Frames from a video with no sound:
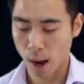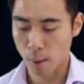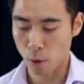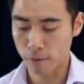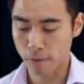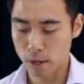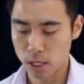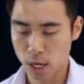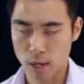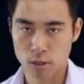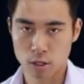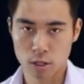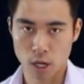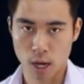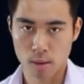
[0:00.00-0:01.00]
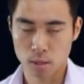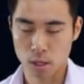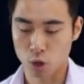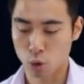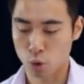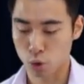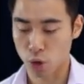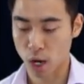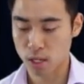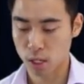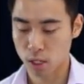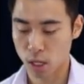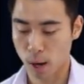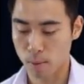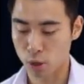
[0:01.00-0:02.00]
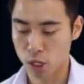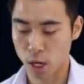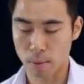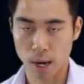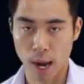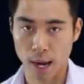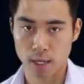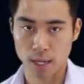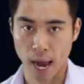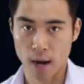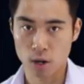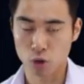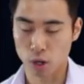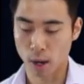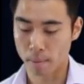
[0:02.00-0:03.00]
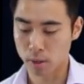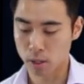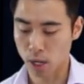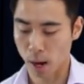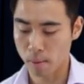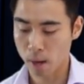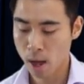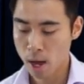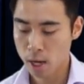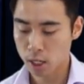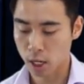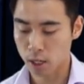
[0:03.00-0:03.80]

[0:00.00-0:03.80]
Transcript: All 3 types of terms, so your quadratic term, your term in x, and your number term,